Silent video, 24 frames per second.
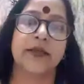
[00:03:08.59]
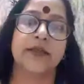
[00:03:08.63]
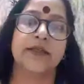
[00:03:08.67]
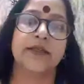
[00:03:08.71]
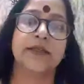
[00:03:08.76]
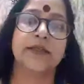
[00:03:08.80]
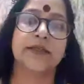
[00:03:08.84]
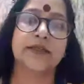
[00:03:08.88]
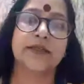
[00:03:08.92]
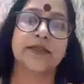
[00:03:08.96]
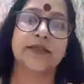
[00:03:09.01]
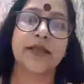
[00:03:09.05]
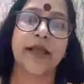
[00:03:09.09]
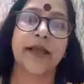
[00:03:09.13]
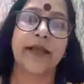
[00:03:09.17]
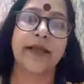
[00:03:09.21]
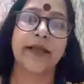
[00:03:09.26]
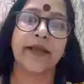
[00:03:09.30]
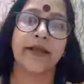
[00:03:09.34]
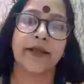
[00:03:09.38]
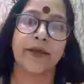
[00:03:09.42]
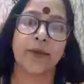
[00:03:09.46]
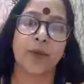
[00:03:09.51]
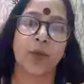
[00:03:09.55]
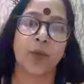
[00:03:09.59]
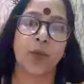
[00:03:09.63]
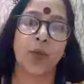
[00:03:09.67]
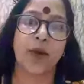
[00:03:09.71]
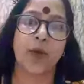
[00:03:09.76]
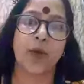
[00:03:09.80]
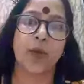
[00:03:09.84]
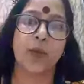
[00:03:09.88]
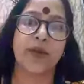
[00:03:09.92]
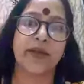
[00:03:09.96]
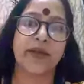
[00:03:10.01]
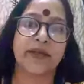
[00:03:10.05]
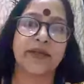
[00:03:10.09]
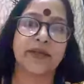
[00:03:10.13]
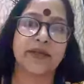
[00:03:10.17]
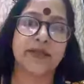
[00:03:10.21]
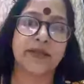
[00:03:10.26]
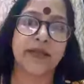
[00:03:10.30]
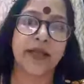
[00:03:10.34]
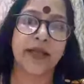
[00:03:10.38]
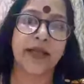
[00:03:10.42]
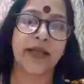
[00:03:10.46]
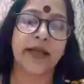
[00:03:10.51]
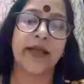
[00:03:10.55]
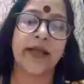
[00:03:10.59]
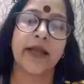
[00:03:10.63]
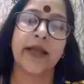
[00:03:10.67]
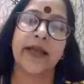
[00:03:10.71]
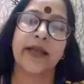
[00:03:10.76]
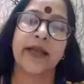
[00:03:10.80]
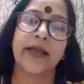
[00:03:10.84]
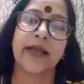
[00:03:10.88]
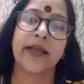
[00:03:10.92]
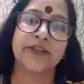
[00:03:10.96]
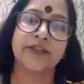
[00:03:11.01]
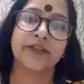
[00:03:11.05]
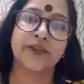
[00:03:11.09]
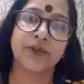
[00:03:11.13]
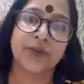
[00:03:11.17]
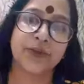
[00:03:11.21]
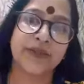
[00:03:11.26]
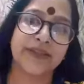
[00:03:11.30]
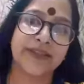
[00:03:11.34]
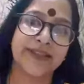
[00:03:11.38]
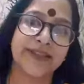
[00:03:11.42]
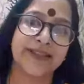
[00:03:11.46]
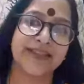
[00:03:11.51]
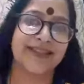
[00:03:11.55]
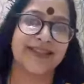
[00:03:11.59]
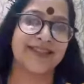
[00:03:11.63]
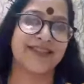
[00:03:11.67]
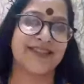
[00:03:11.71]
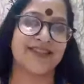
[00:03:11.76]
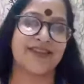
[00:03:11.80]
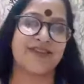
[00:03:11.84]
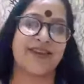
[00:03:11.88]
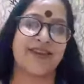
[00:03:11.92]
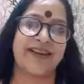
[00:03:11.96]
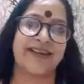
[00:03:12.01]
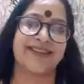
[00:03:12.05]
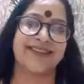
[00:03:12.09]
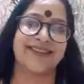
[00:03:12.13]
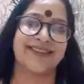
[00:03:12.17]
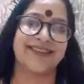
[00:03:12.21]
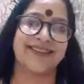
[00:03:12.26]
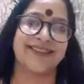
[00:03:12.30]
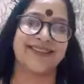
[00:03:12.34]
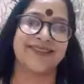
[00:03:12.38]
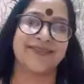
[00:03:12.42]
saying when we say unity is strength.